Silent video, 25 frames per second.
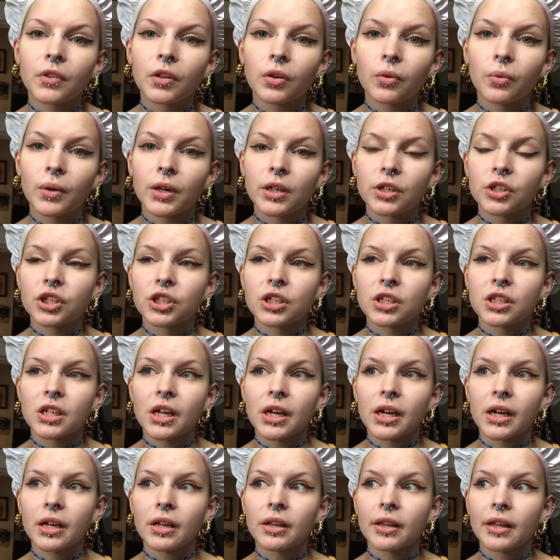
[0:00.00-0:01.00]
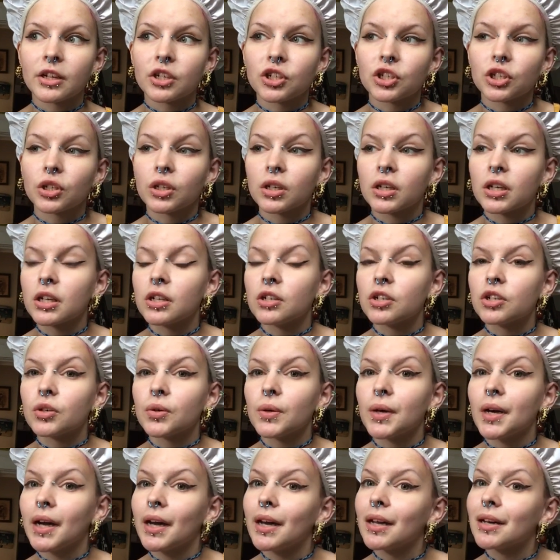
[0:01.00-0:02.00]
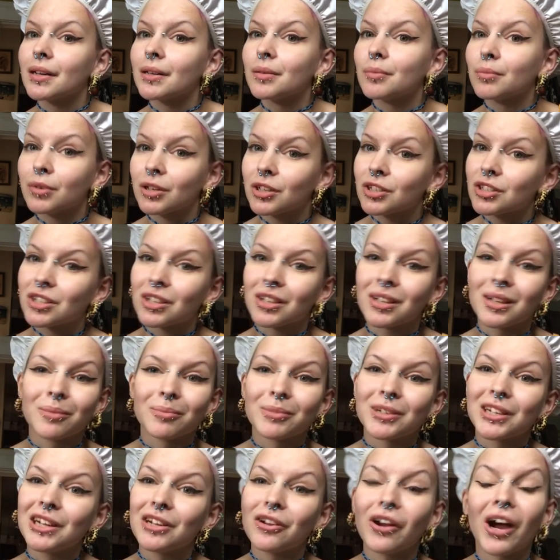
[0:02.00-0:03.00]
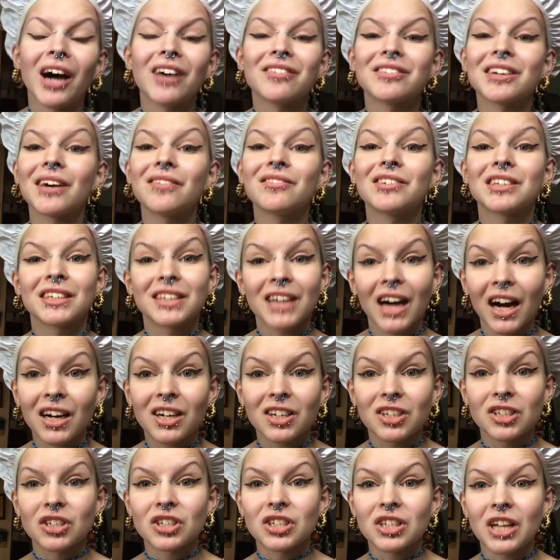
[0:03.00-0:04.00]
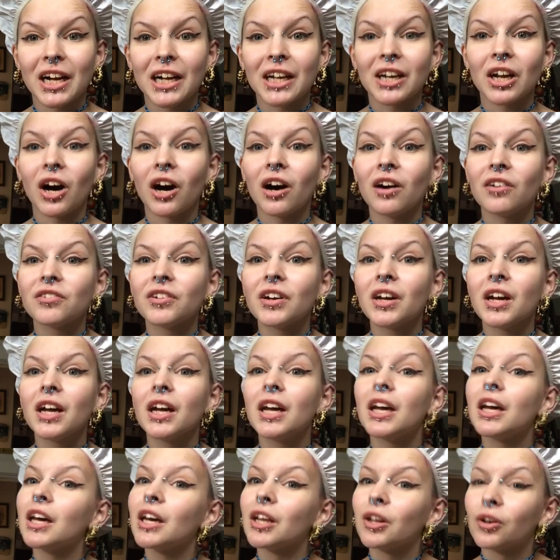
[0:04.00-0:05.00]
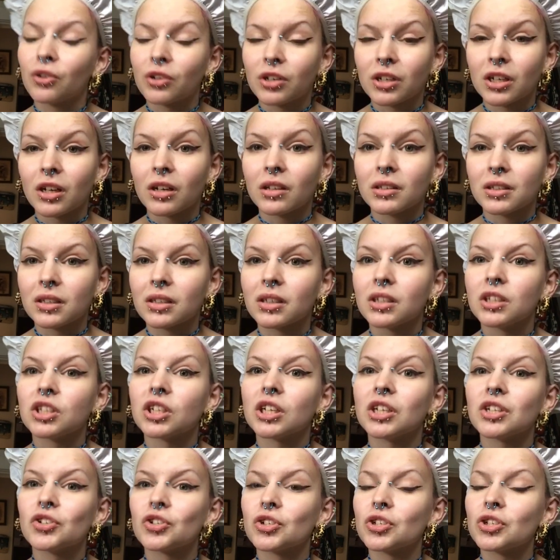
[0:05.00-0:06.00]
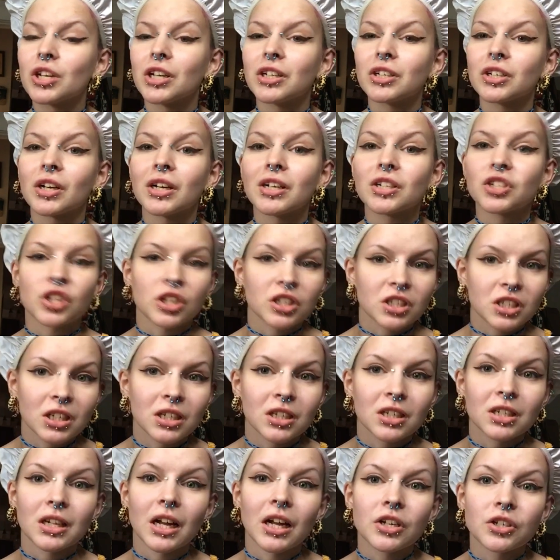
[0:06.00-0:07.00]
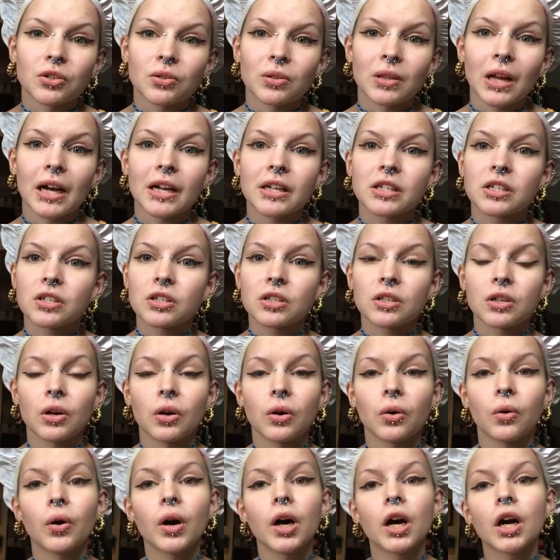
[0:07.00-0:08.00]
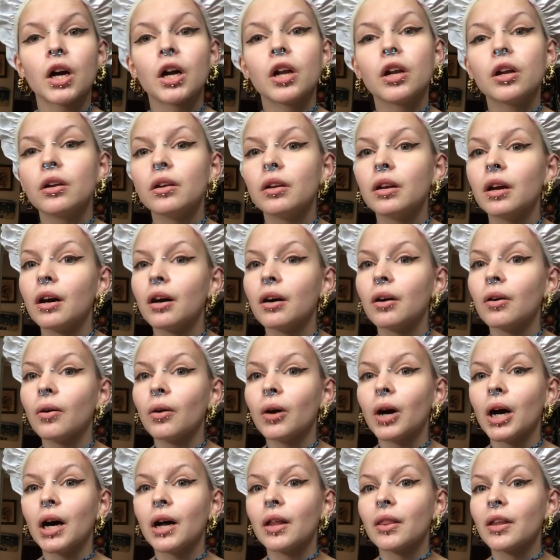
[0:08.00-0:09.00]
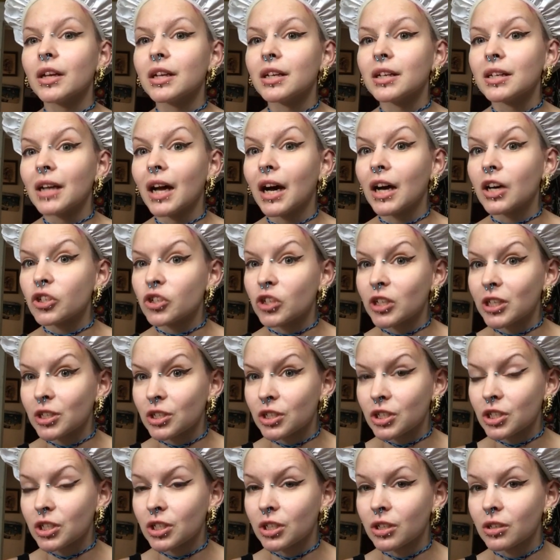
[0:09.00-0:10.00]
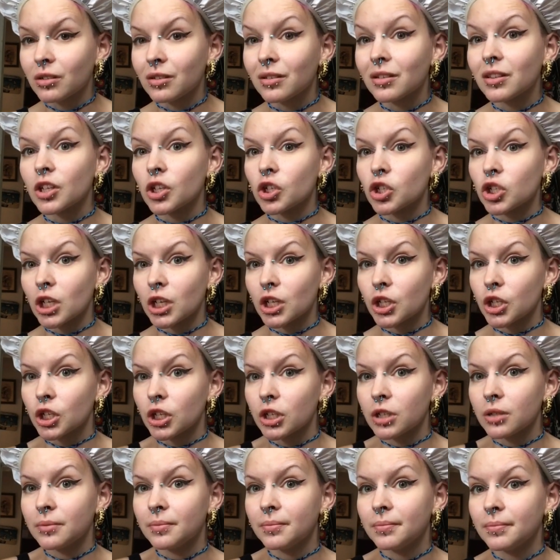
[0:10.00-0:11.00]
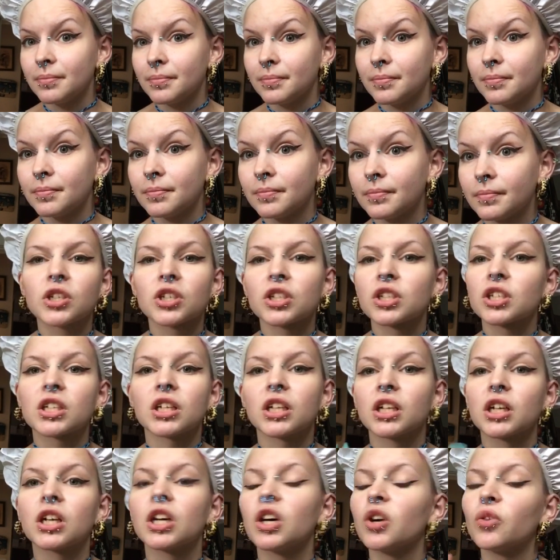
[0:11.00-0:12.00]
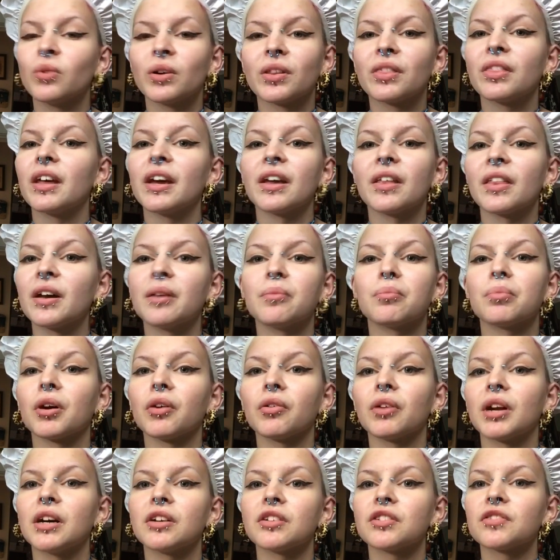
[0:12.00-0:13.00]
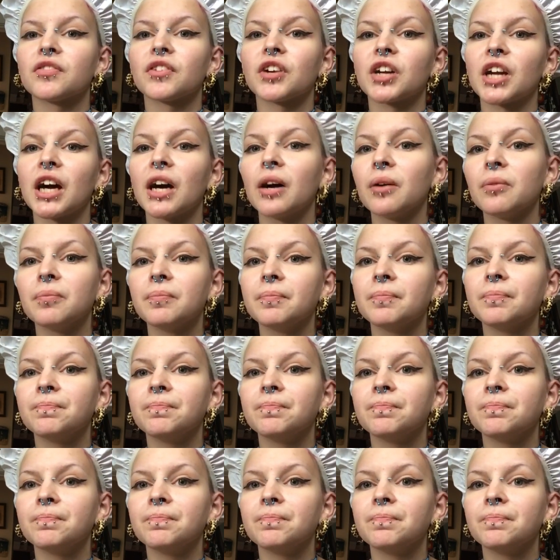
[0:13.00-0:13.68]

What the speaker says: where she said that she looked into it, and in British Columbia you have to have a doctor sign off in order to legally change her gender, and Jessica did not do that. So, no, they did not change their gender. We're just gonna go with they, them pronouns for now.